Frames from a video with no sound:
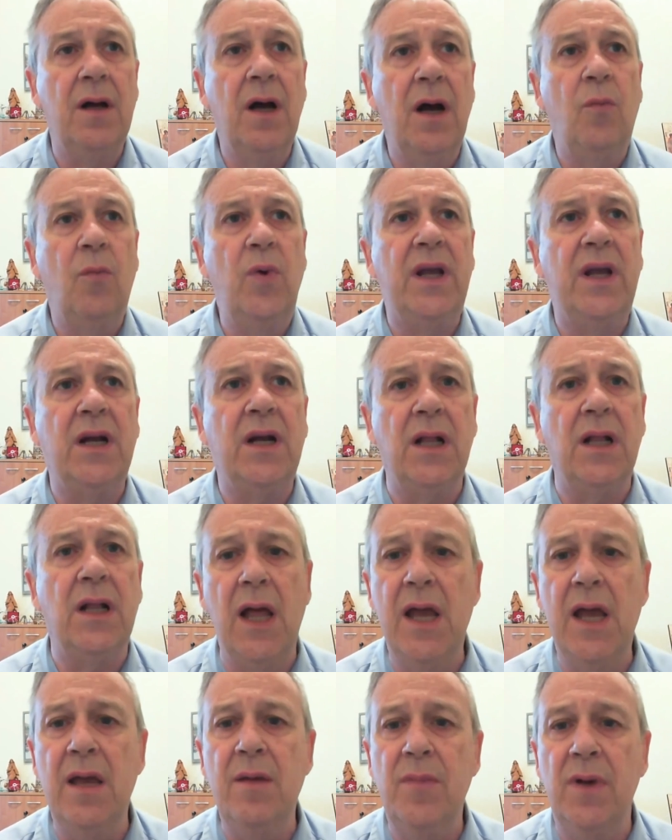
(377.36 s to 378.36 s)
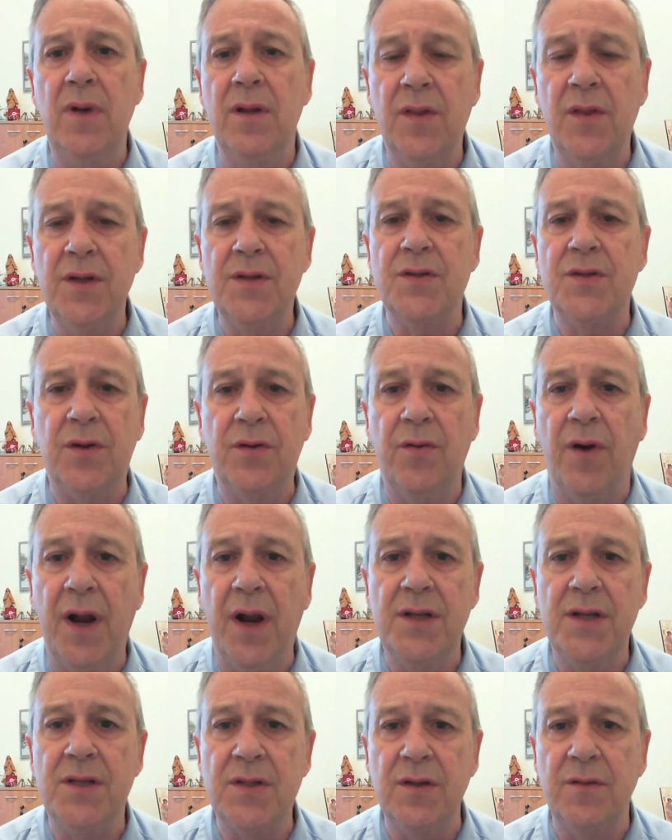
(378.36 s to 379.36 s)
we claim this
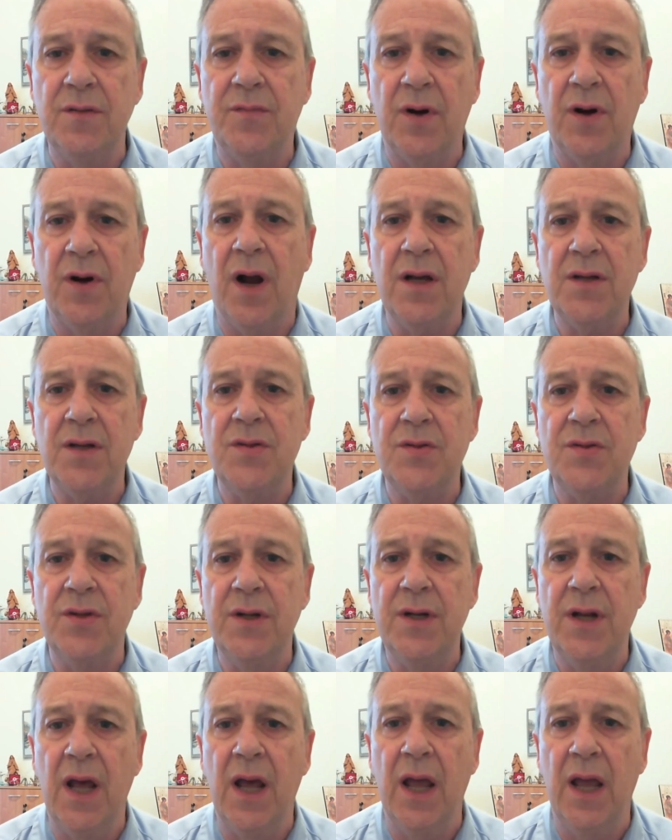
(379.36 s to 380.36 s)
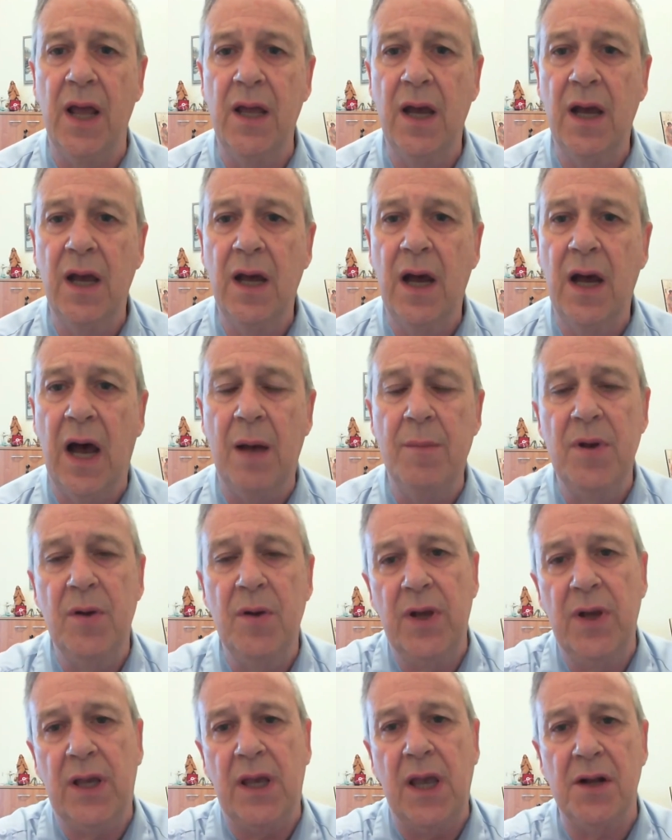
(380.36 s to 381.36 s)
grace for us today. I mean,
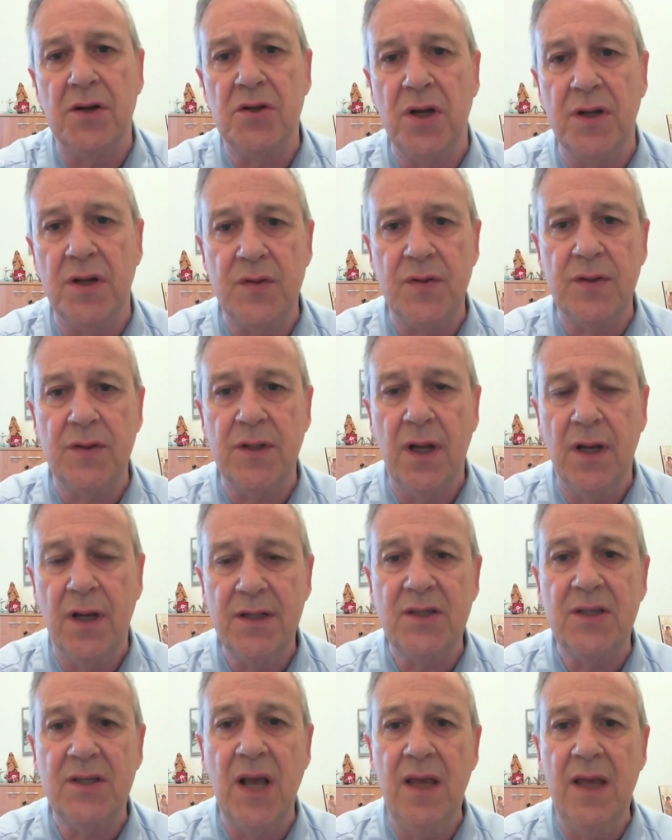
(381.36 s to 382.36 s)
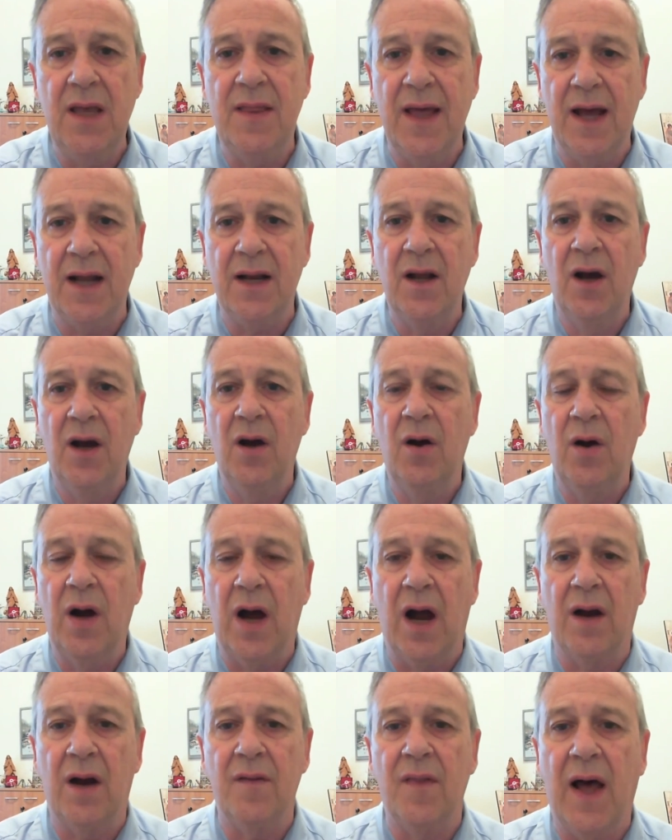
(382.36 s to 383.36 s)
we can't just say that.
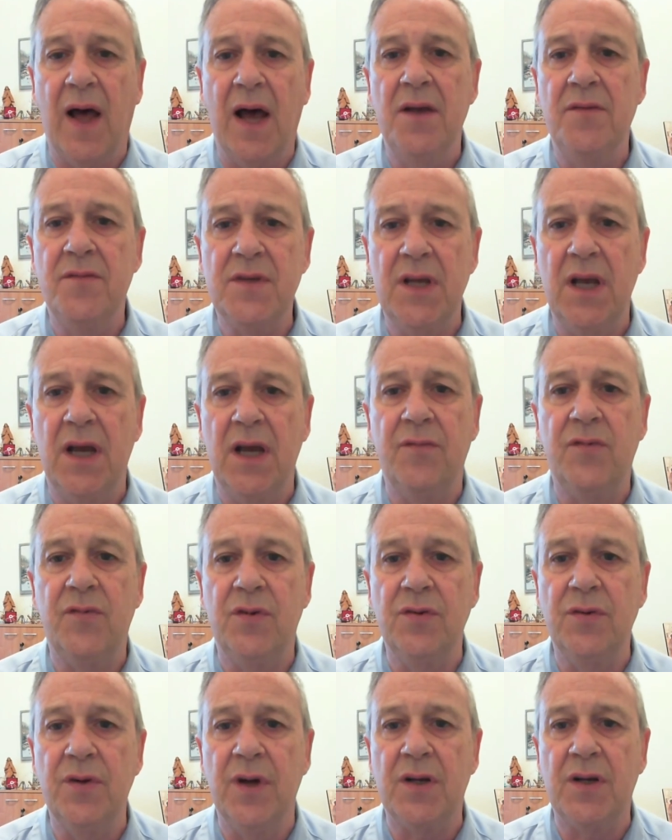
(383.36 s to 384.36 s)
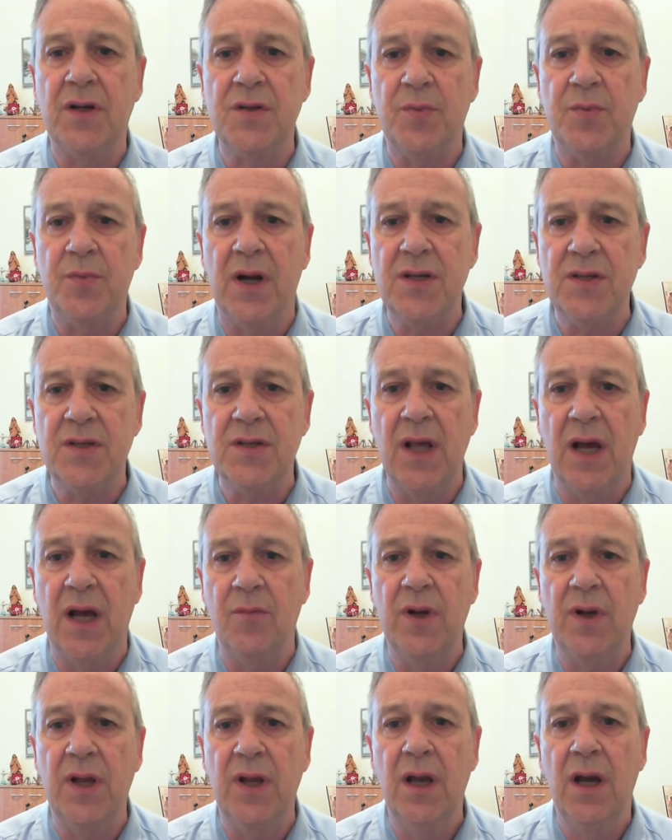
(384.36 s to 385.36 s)
Our lives have to express that.
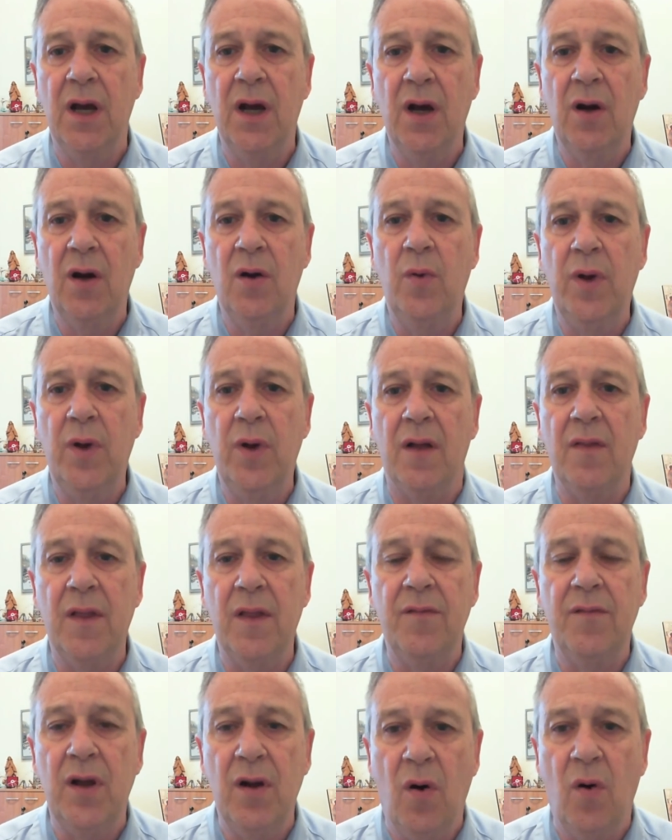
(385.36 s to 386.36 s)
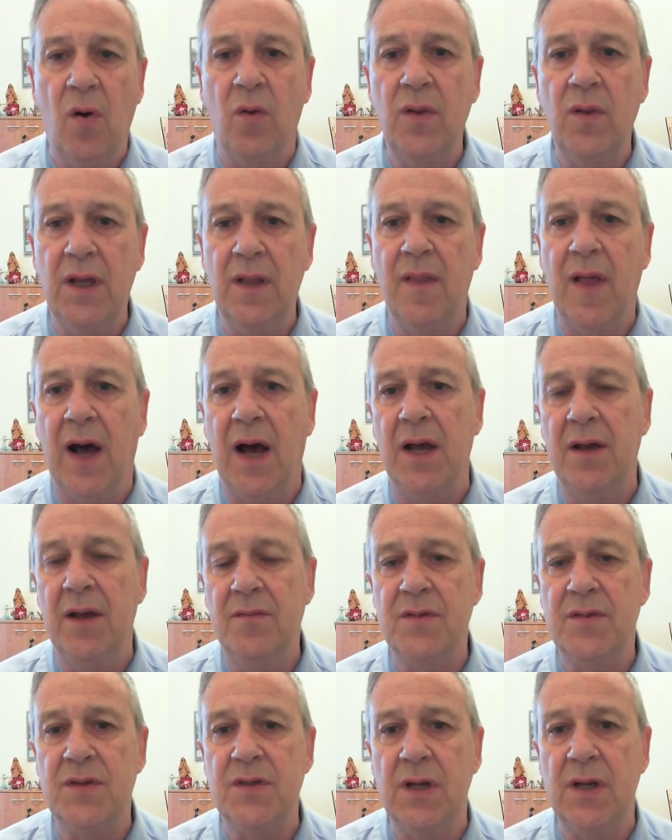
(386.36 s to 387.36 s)
We are living holy
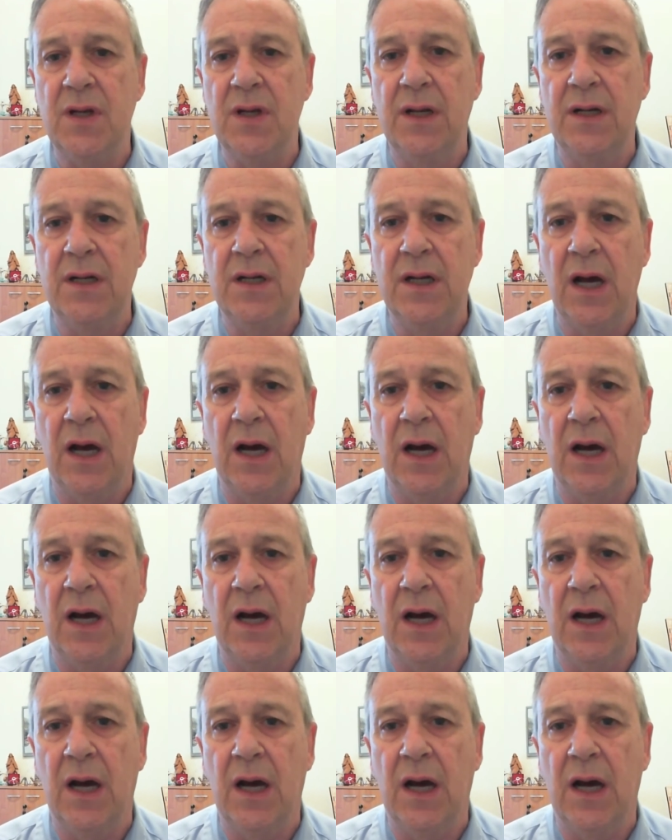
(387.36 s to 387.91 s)
lives, and